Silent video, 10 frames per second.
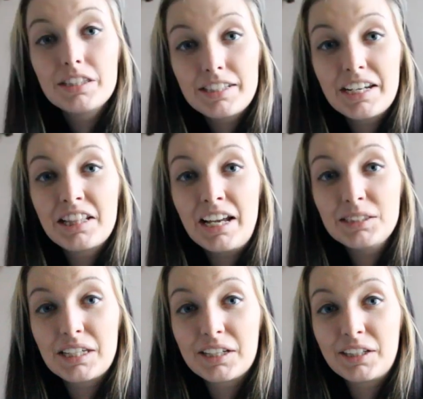Stay
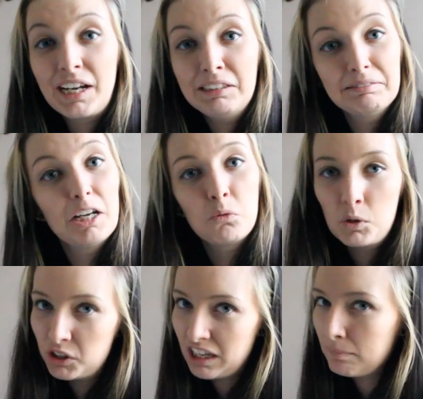classy, Internet, and
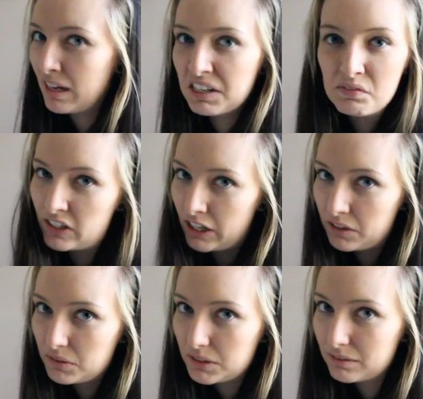we'll keep making
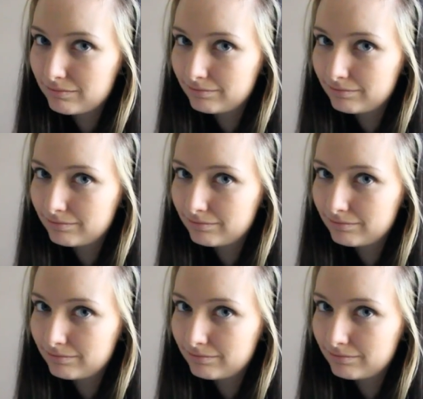videos.